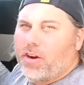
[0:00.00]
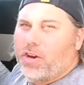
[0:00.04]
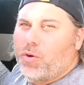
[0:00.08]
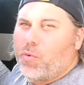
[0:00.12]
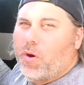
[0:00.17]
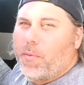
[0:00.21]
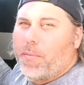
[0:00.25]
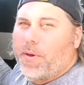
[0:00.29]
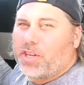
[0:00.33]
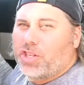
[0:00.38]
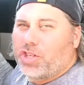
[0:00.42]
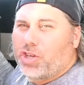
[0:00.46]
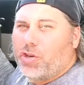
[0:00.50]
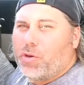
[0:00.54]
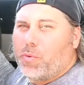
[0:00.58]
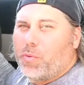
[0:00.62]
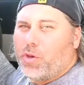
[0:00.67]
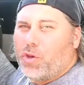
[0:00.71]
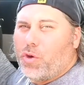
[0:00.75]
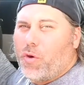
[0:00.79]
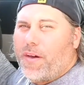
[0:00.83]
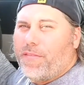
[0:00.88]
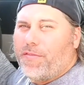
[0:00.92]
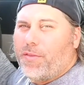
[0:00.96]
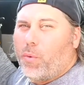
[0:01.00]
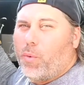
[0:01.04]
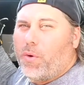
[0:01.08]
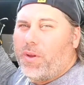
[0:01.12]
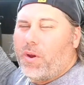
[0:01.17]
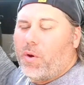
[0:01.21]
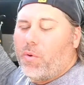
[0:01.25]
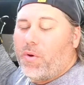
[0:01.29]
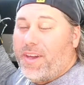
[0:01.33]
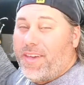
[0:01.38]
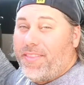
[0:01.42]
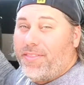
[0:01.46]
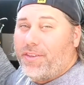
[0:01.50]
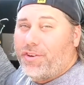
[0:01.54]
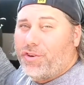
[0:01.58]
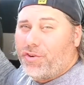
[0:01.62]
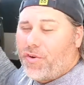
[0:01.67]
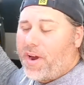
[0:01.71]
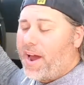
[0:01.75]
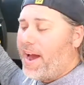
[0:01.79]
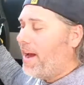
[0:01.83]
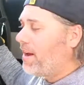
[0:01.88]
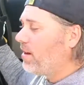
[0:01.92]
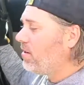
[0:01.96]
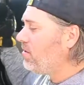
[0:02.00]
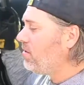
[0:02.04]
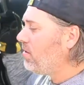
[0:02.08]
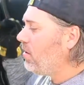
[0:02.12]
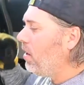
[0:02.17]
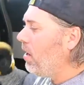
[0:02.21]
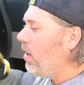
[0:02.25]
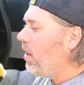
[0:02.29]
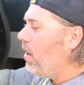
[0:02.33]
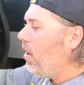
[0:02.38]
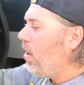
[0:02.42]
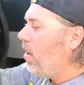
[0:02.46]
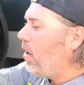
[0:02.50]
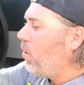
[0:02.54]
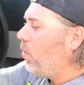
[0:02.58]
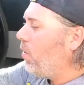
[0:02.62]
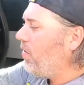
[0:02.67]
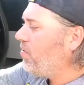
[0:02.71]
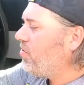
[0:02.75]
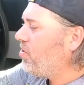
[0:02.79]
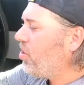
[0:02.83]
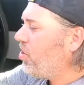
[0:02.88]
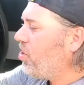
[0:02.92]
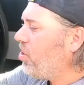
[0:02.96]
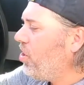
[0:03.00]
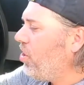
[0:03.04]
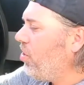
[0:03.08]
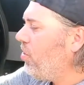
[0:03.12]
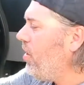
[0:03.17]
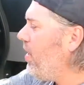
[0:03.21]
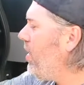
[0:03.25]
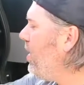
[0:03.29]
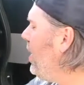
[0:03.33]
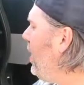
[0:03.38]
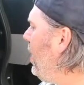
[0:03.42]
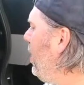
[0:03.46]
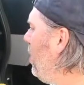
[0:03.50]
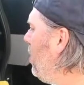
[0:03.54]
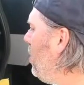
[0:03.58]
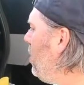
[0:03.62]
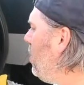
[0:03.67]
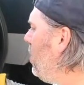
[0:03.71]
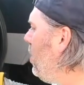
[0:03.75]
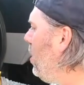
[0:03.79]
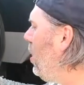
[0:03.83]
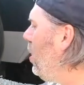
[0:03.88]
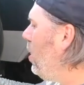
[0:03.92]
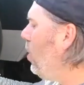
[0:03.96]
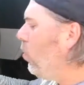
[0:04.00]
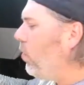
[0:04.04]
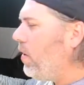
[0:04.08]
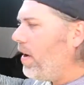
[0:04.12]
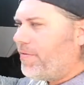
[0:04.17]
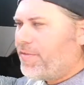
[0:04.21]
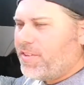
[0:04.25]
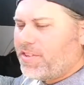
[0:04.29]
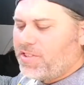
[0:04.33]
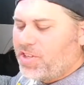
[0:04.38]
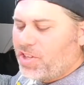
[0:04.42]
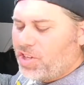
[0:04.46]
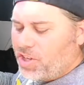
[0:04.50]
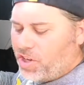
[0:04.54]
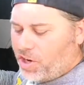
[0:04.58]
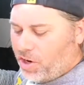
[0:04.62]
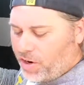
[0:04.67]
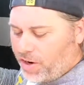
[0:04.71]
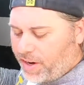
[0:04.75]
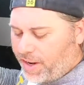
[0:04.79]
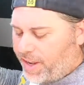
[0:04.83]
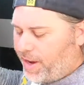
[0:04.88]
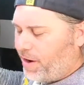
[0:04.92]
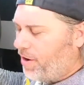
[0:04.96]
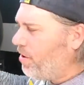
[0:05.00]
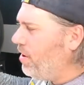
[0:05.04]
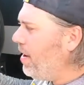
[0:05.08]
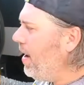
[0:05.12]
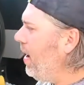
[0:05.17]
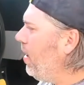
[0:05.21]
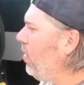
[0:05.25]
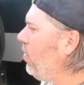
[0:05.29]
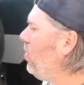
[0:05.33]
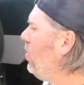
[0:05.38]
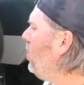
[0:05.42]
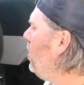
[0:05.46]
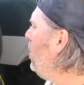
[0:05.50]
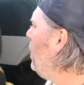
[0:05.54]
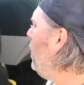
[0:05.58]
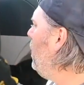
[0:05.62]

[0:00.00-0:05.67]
You want to make sure you have the window in the tracks. We've secured it here. We have to secure it here now.